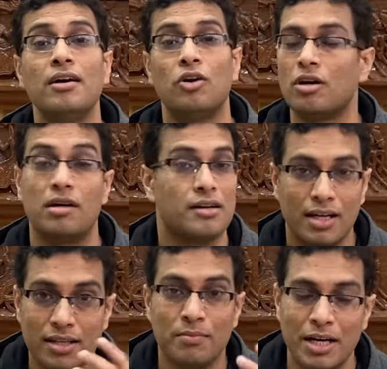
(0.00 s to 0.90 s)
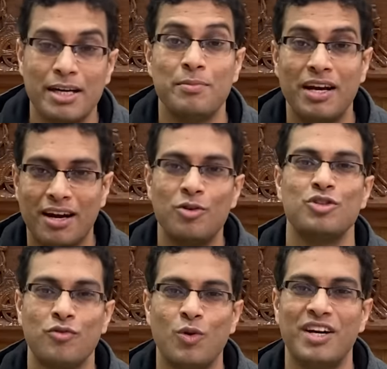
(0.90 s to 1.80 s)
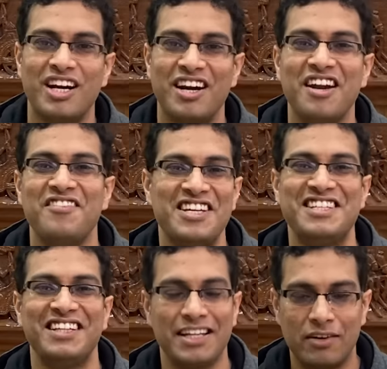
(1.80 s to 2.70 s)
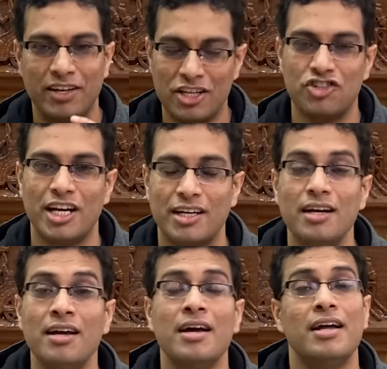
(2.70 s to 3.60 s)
or rather multiple rounds of quantitative easing that were injected.